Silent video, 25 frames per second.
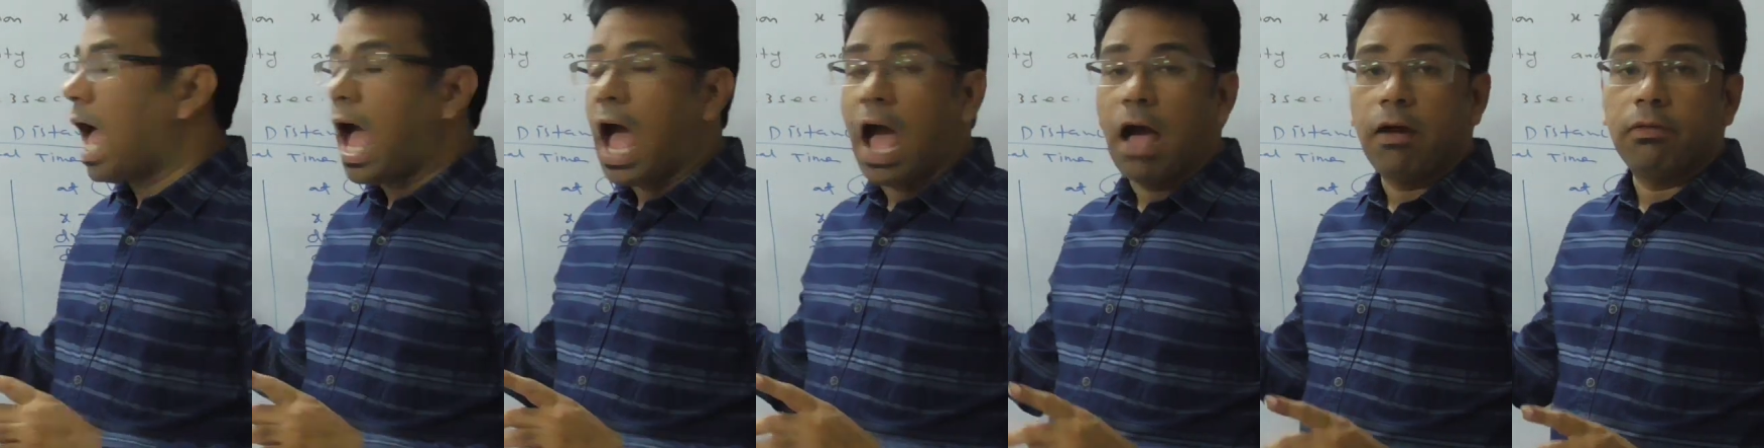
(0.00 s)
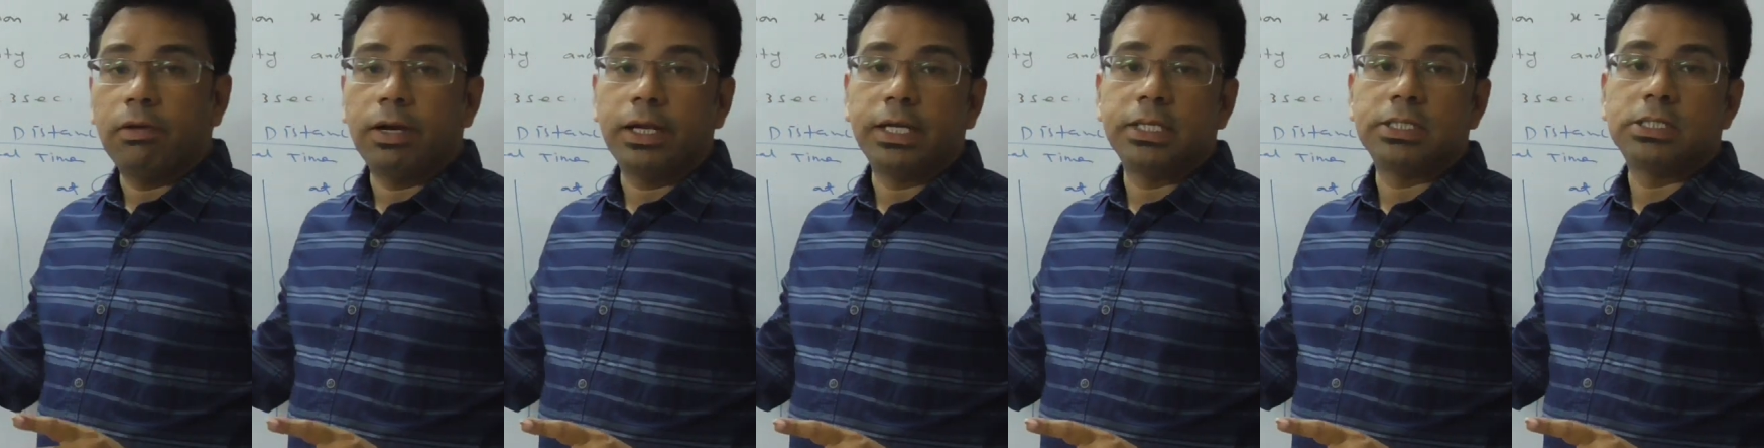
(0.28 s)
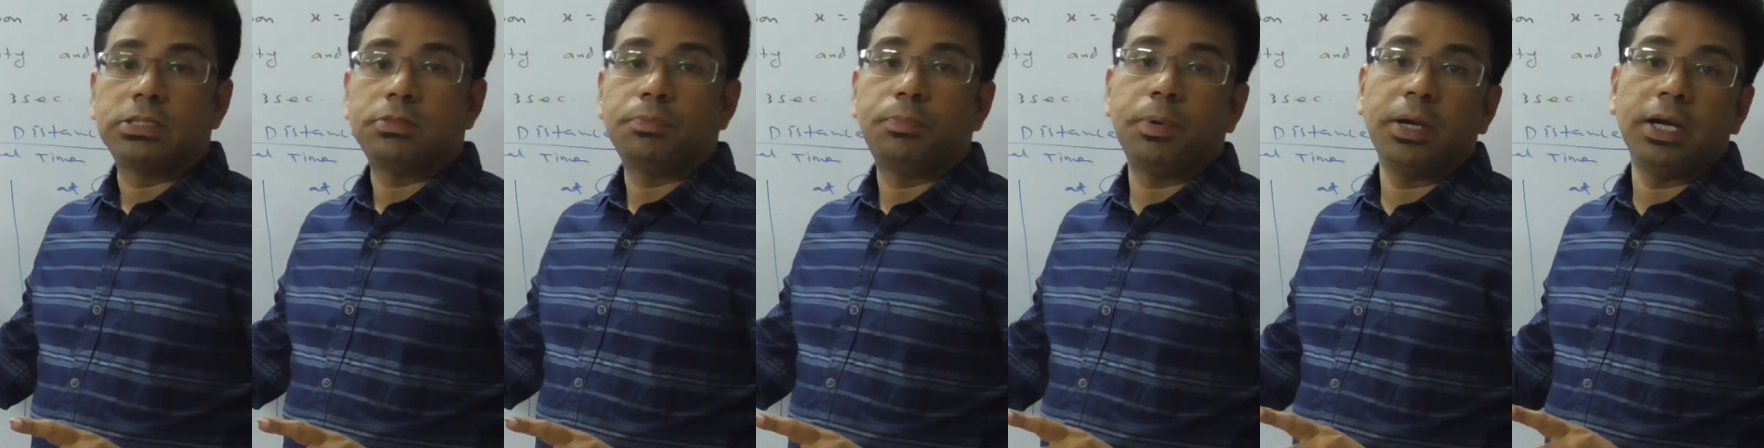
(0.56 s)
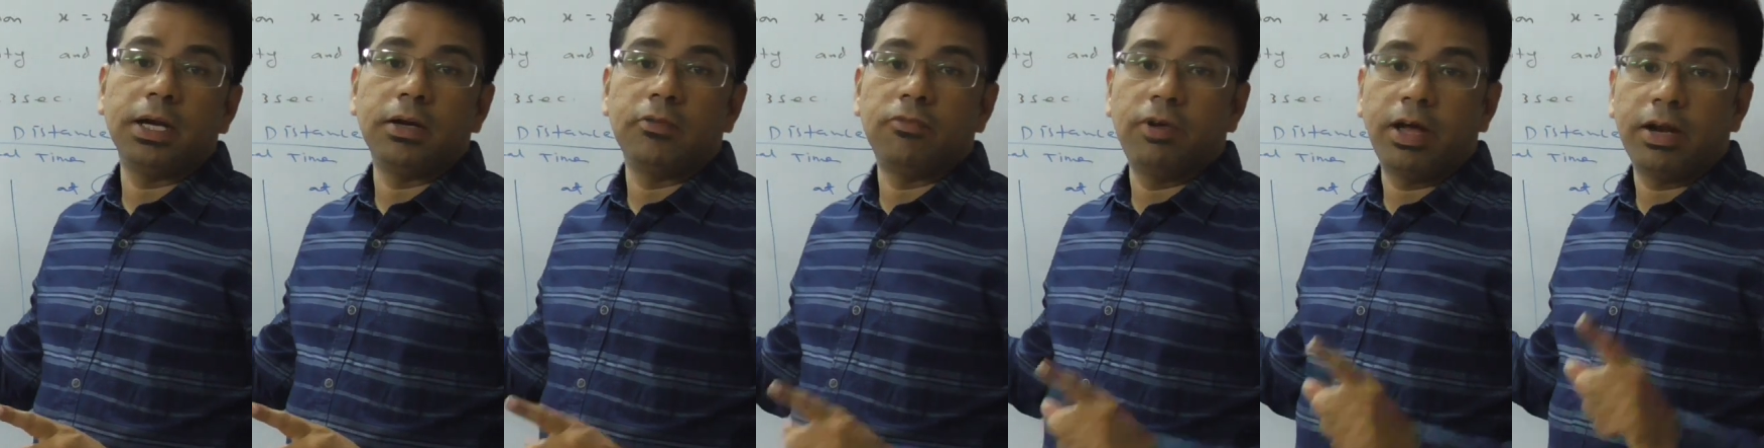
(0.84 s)
average
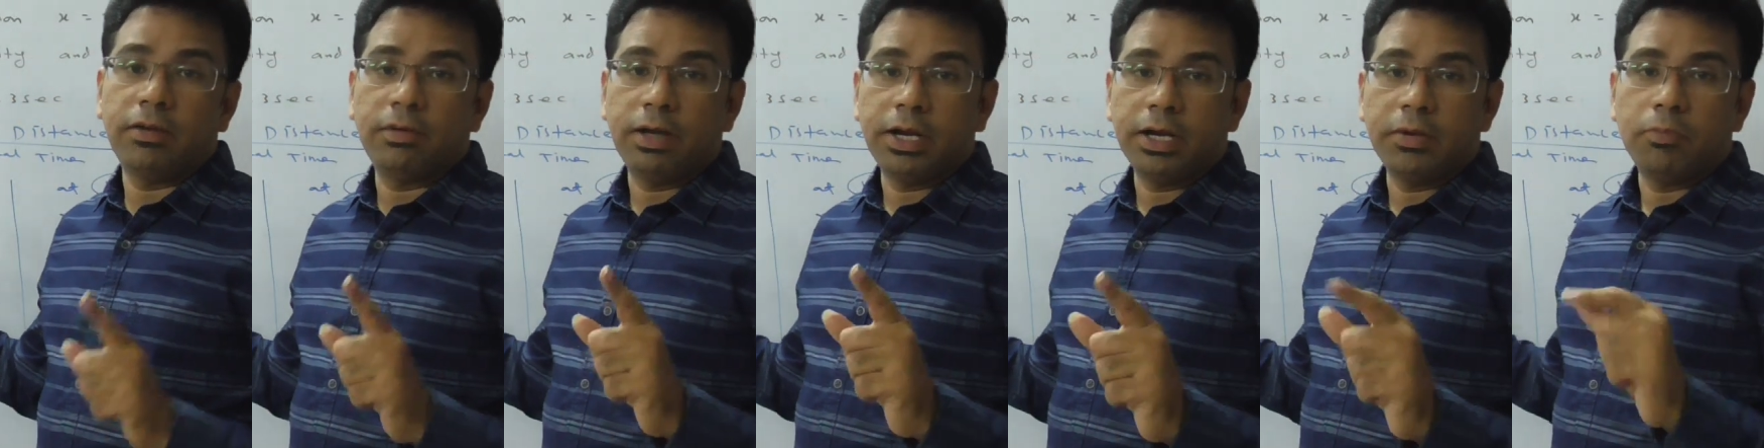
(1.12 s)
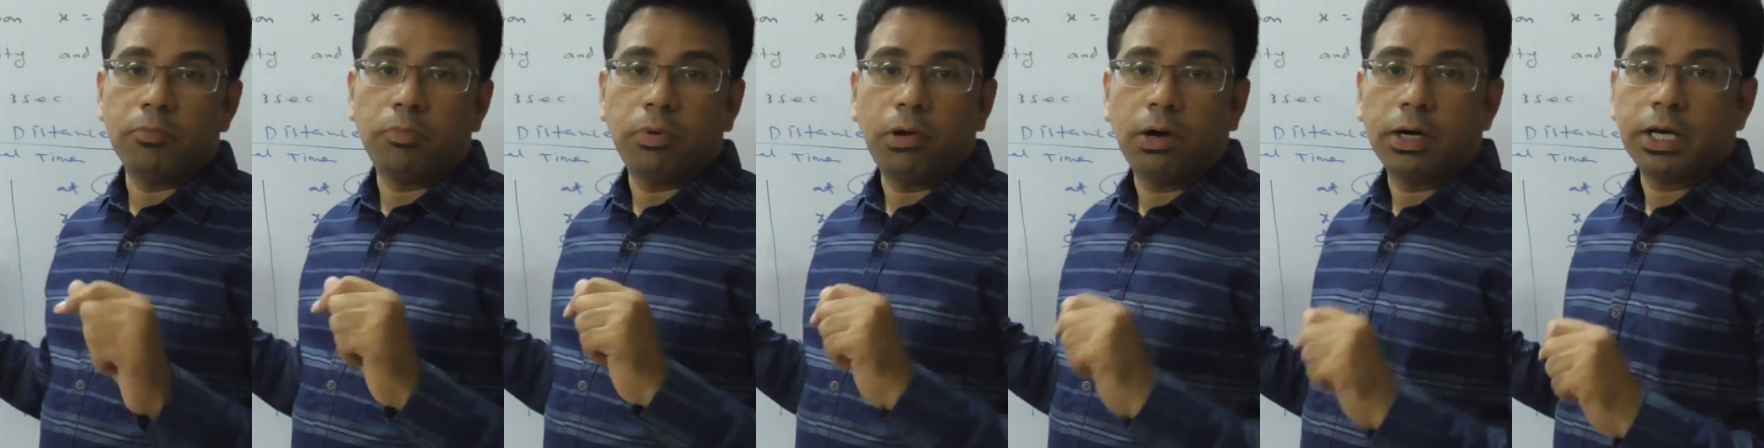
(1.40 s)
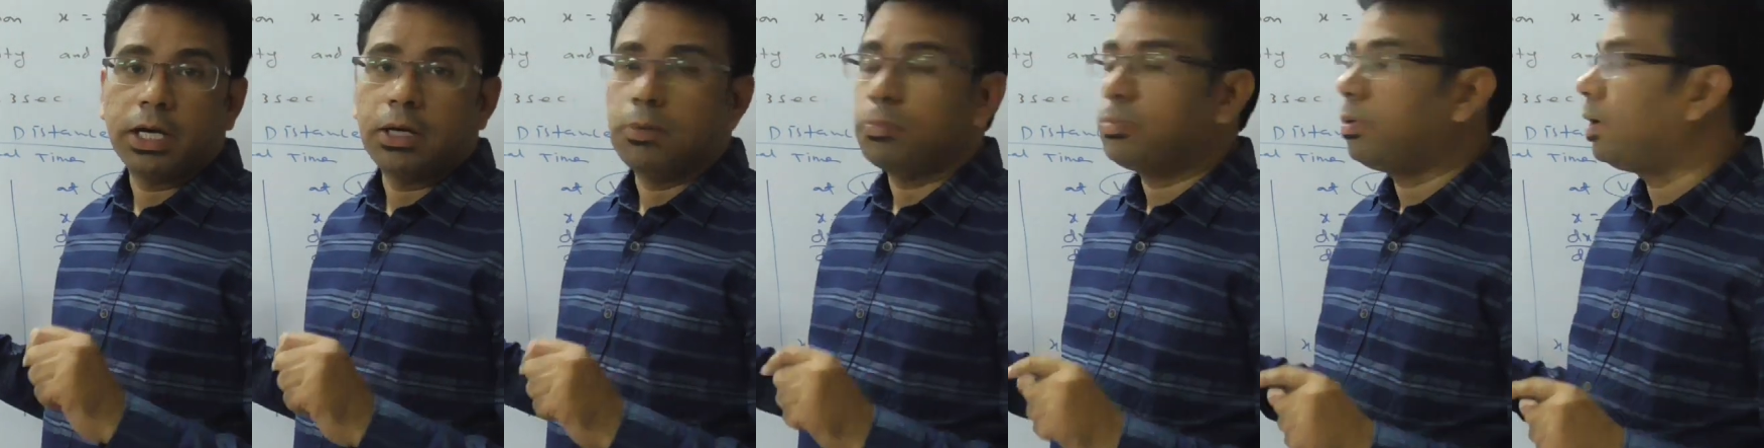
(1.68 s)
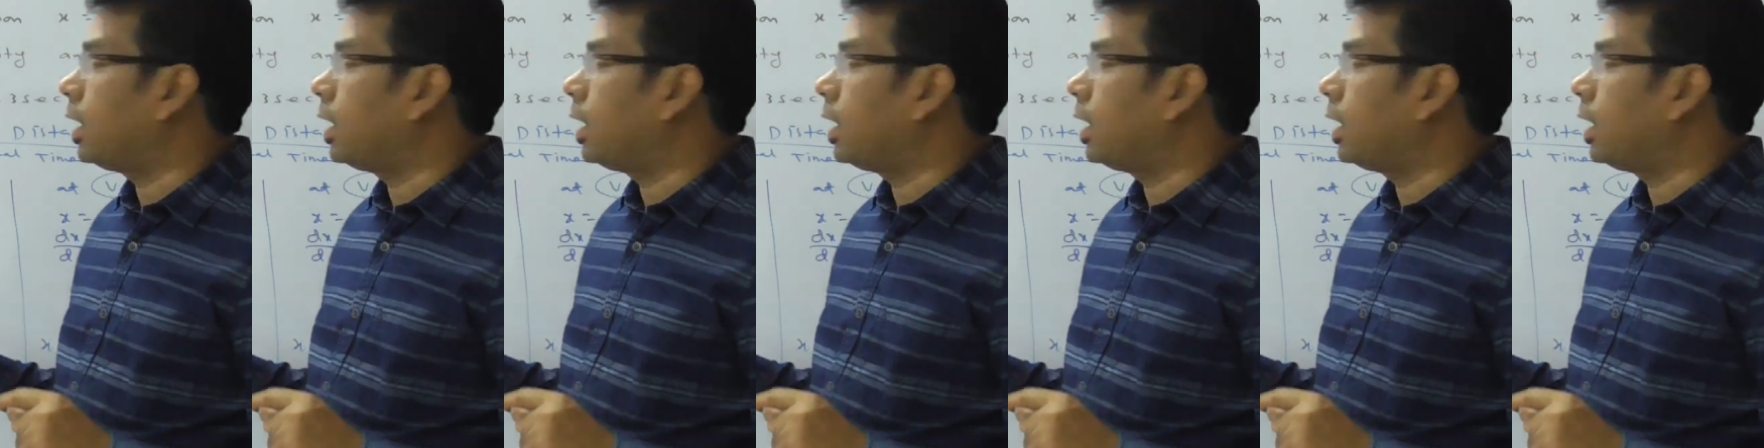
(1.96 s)
speed. Very, very important